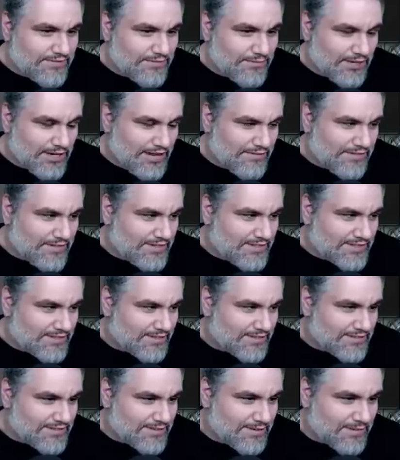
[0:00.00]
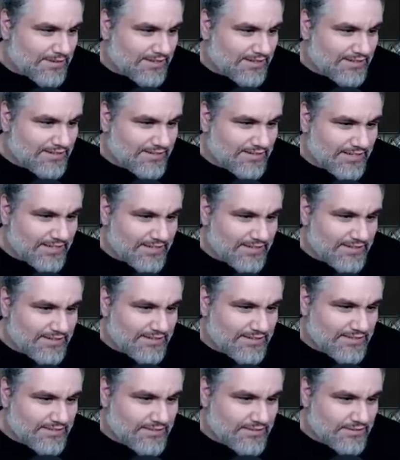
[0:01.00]
We're gonna have to discard something. Like,
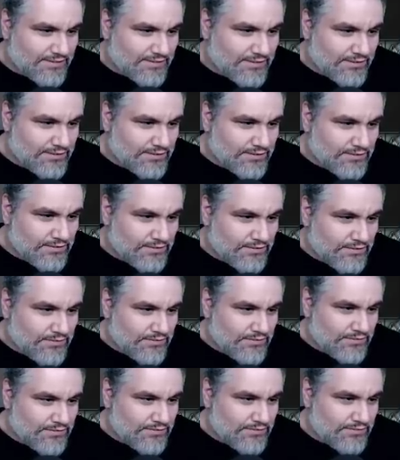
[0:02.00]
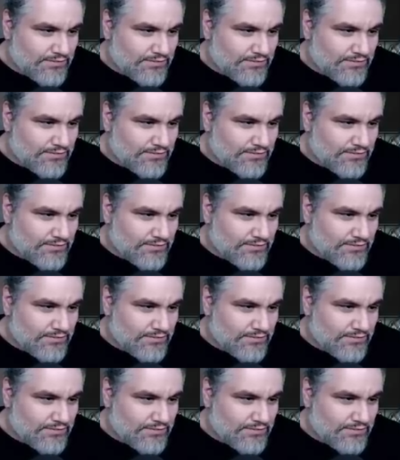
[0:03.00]
oh no.